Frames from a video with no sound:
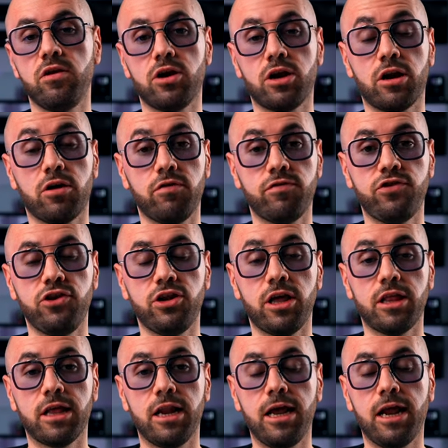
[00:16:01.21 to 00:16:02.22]
Leonardo Officina
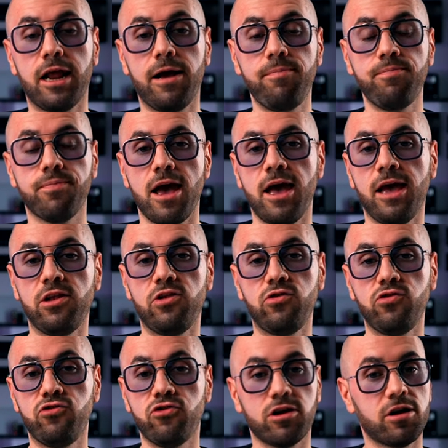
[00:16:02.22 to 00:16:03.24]
Italiana and
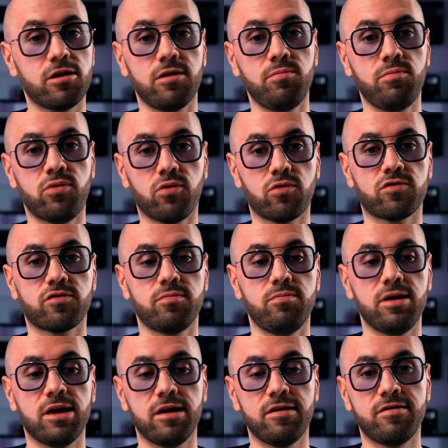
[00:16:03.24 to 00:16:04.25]
to Jonathon Brooks
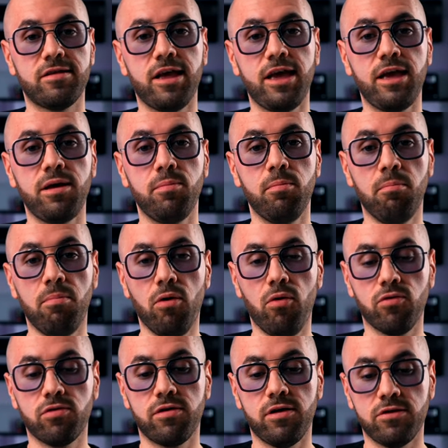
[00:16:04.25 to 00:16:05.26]
because they
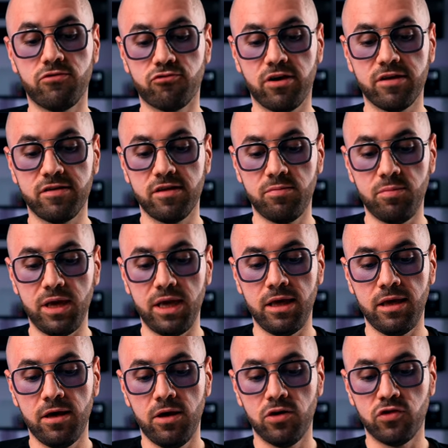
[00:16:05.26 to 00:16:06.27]
both entrusted me
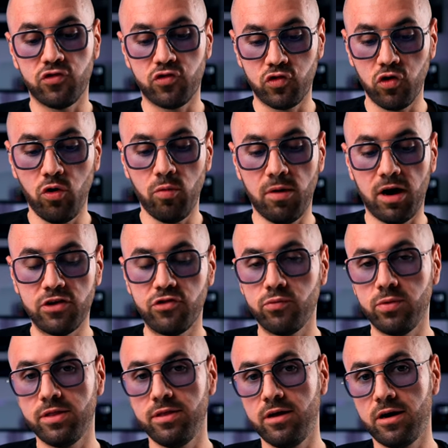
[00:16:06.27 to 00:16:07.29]
so much
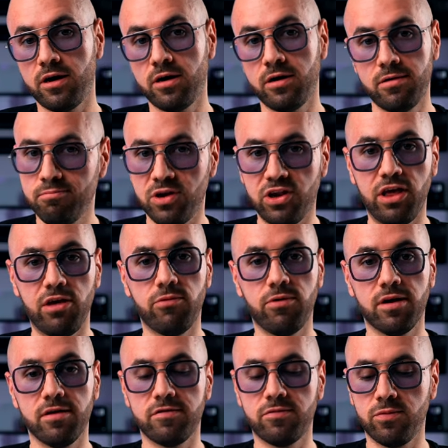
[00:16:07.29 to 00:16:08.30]
with their
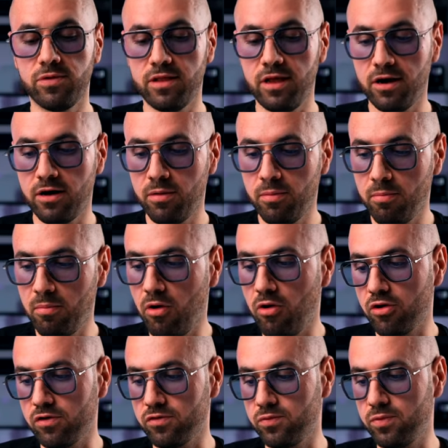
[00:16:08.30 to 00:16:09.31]
materials, with their
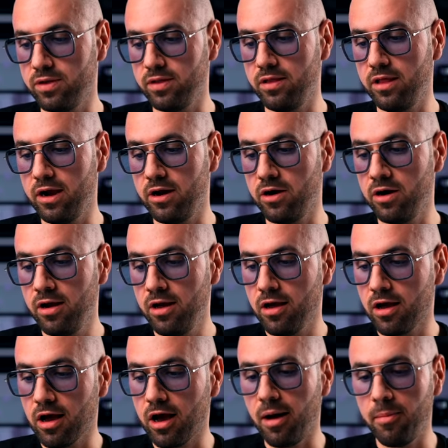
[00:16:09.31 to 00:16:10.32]
models, with their
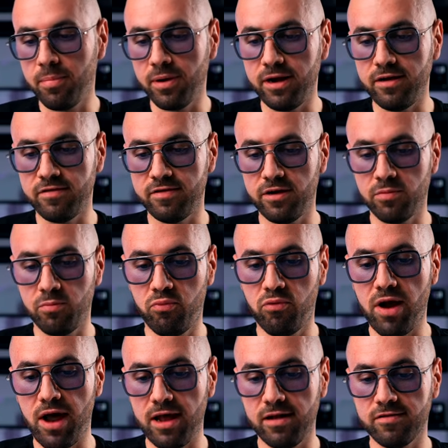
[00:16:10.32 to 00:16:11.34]
companies, their
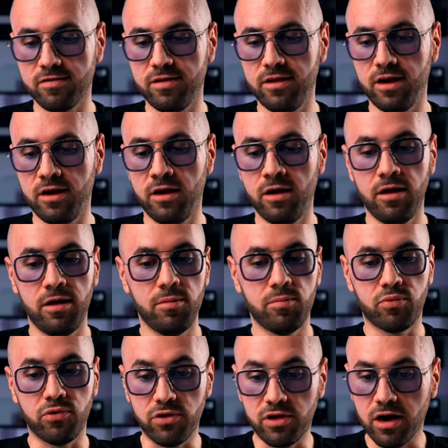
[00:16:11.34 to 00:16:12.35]
brands, their
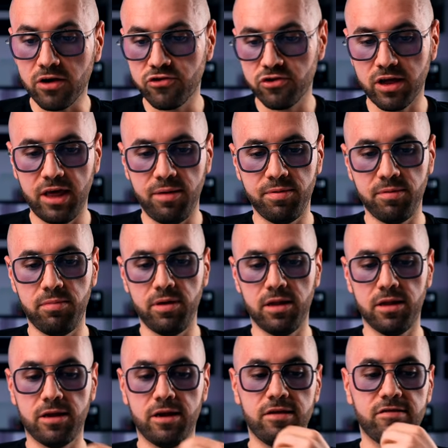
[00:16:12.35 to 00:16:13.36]
production
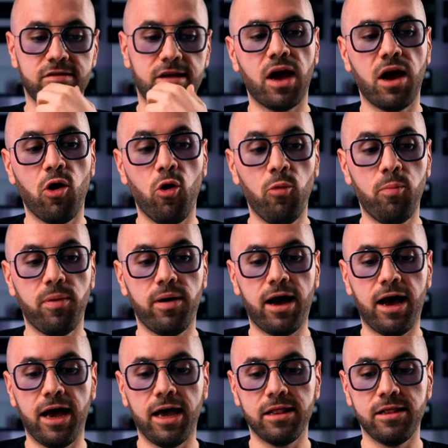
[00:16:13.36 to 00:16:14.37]
capabilities. I hope
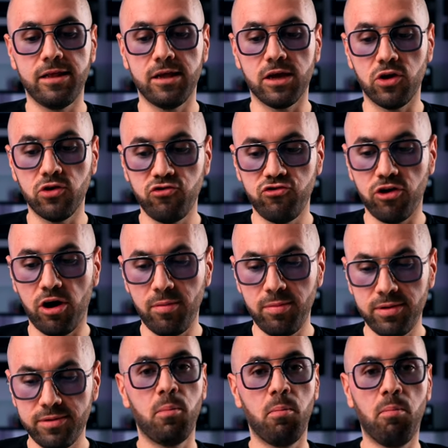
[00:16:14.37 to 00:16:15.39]
I did a good job
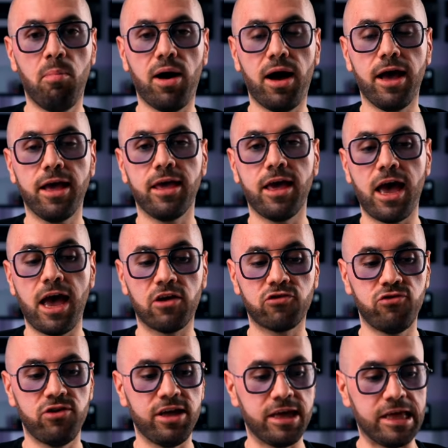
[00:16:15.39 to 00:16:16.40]
by
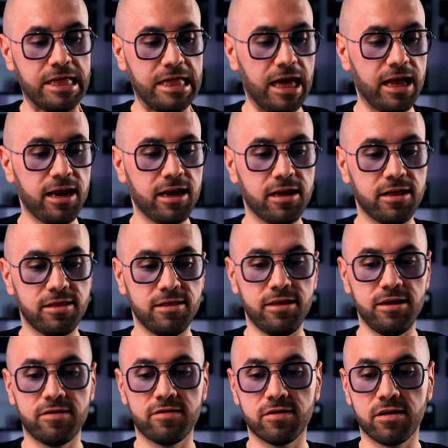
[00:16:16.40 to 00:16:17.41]
actually getting
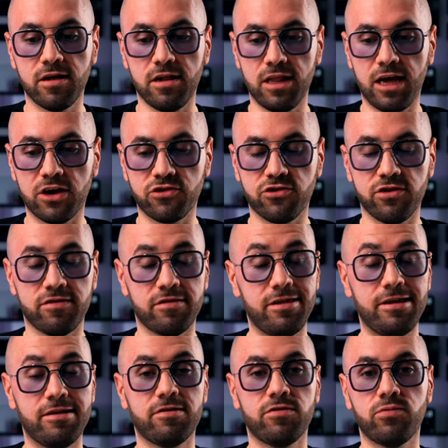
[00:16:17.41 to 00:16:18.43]
these collections,
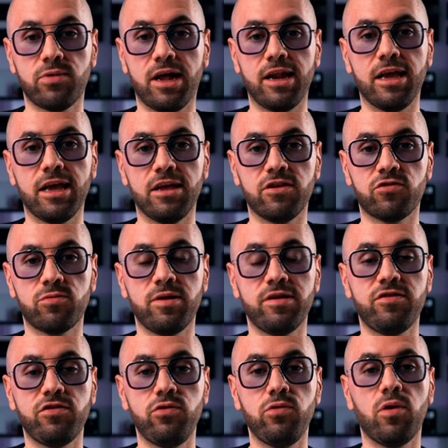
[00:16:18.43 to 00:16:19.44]
this writing
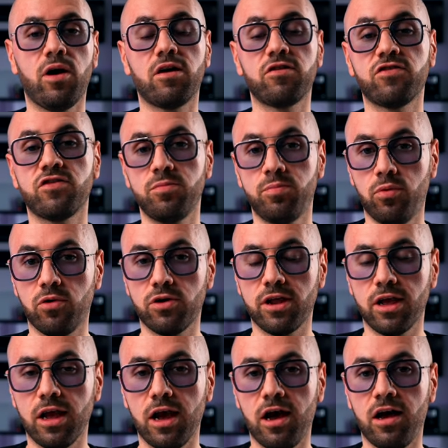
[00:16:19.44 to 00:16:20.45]
instruments. You are
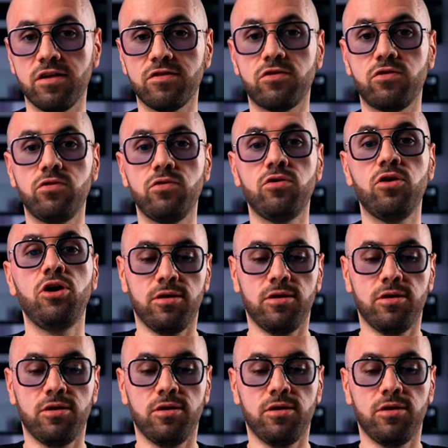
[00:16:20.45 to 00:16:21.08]
supporting us to